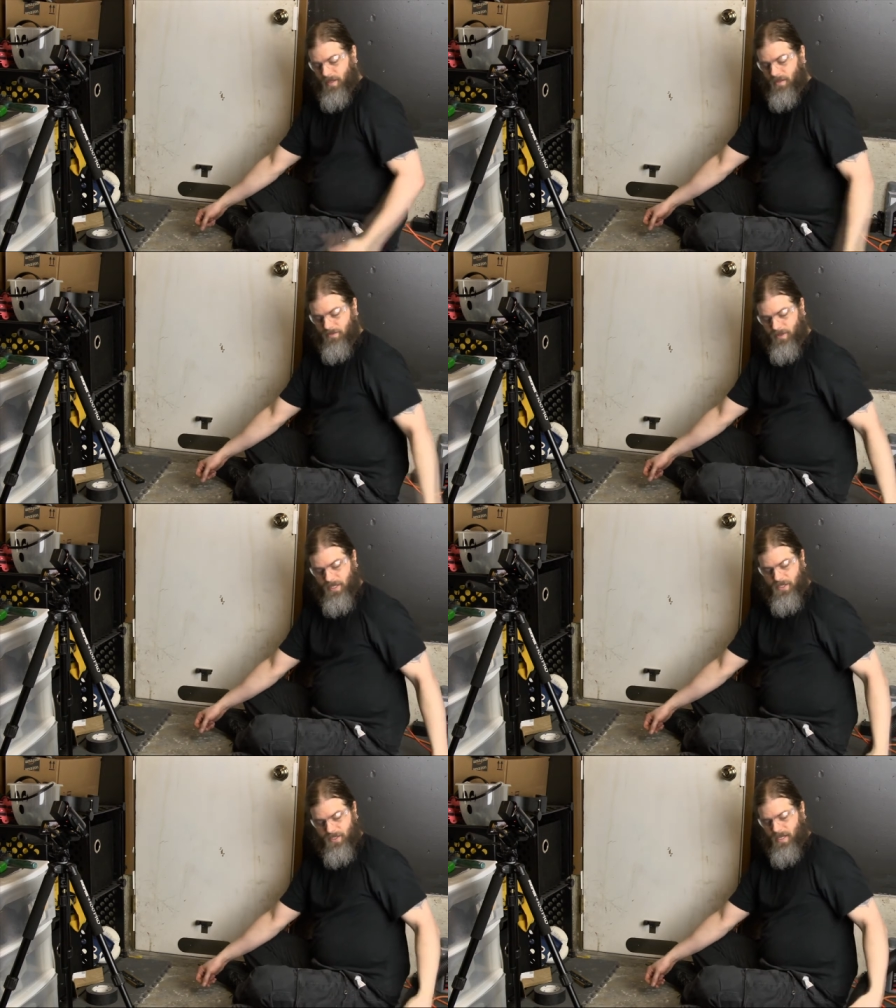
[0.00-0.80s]

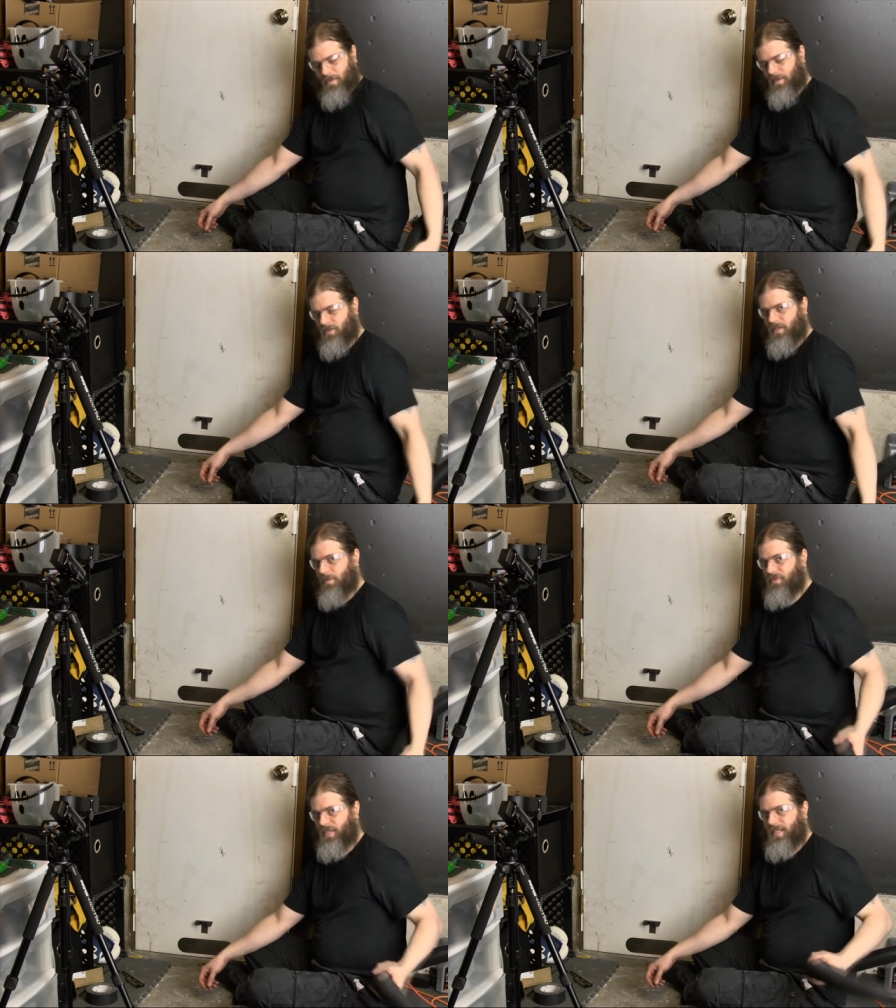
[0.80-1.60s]
installation time, because it
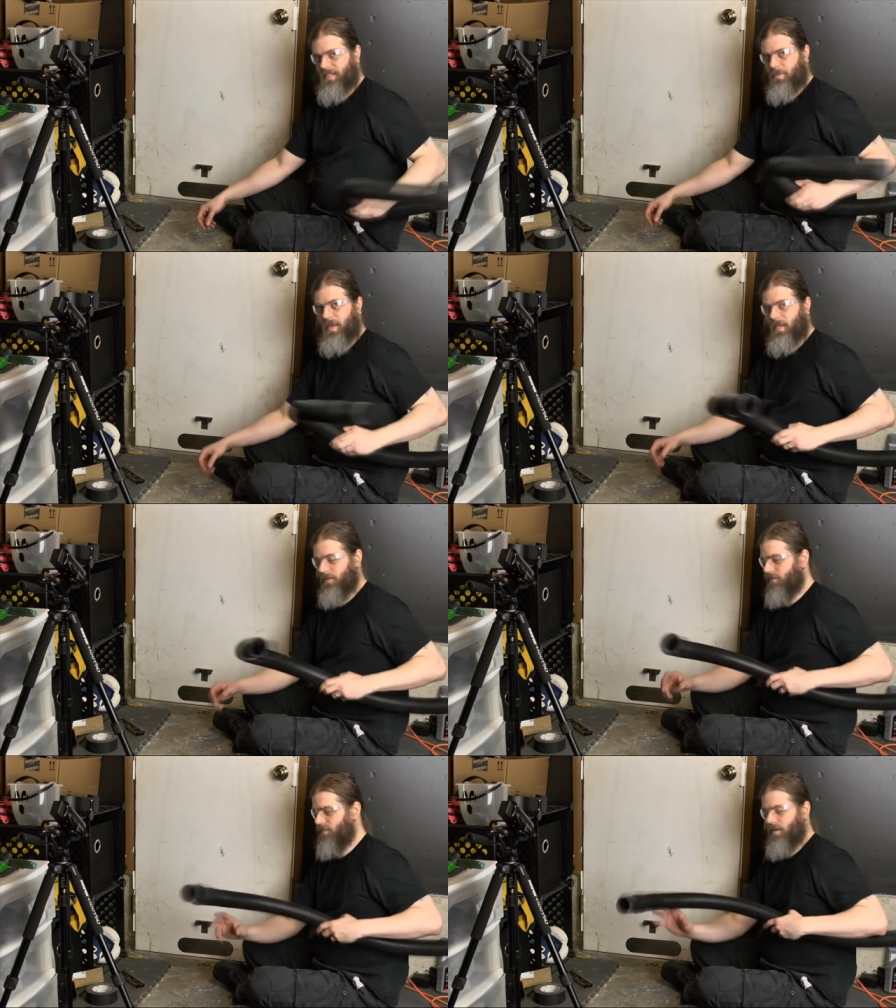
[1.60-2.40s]
completely
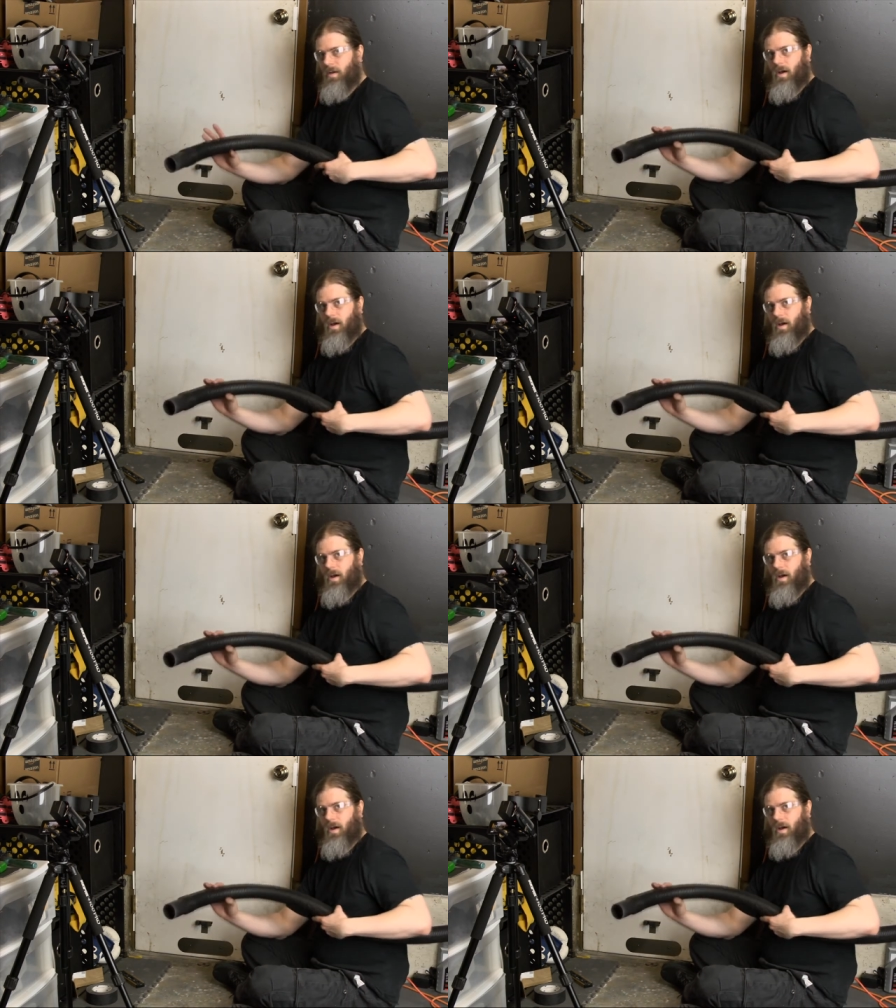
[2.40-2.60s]
depends